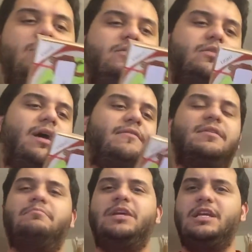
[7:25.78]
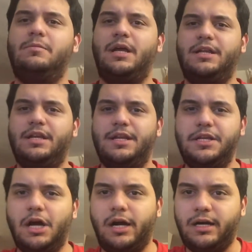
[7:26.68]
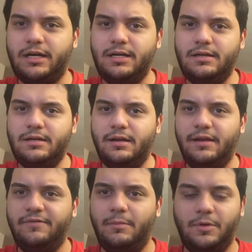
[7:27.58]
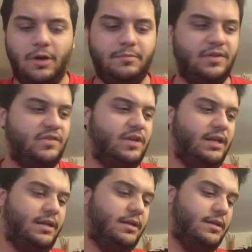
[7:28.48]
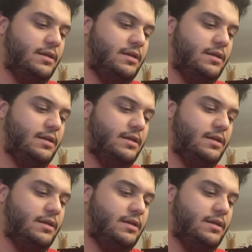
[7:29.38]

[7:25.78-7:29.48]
You also have the medium and the dark, if I'm not mistaken.